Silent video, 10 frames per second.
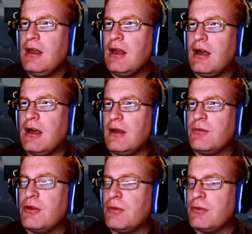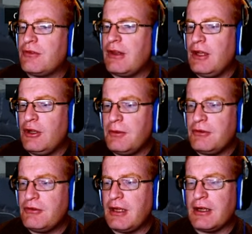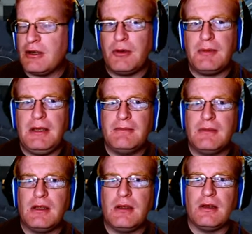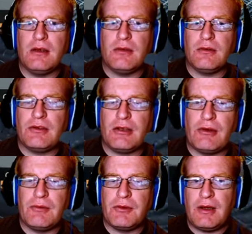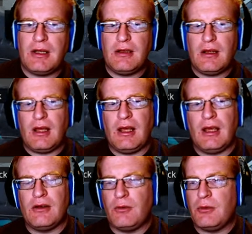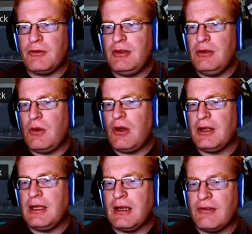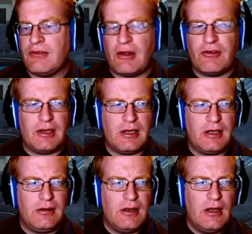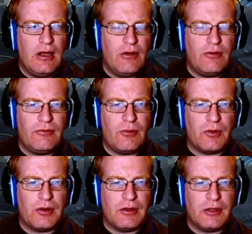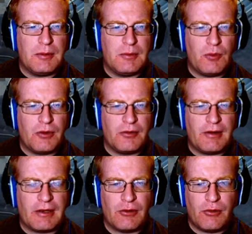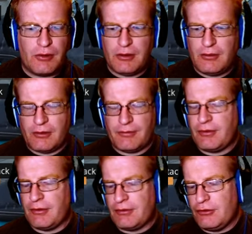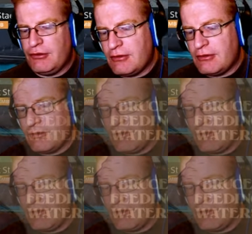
Uh, so say hello to Mister Taco with me. Uh, stick around for the raid, and uh, we'll see you all again on Saturday night for a little bit more Factorio, or Factorio, Jesus,